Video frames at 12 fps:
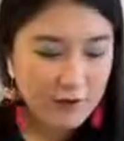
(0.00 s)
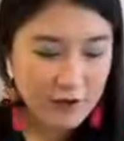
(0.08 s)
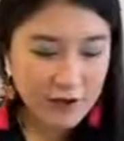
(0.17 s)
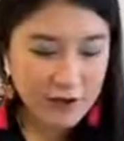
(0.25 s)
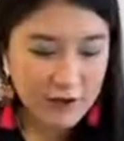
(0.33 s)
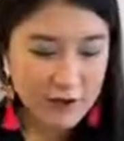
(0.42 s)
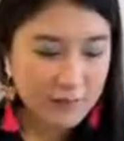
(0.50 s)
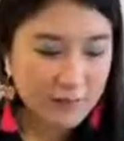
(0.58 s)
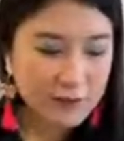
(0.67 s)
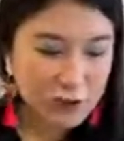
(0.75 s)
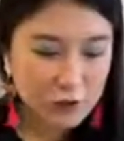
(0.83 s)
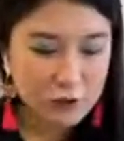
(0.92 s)

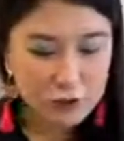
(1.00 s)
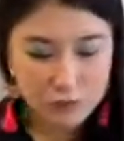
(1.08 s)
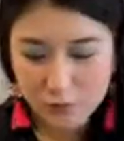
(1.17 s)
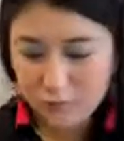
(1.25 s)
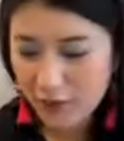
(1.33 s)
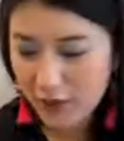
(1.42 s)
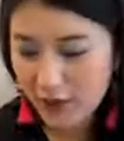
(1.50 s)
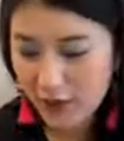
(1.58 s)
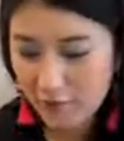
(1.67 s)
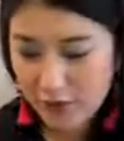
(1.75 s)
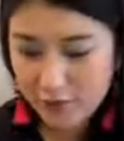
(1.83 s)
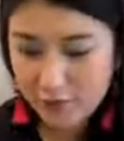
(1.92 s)
For so to move on, I will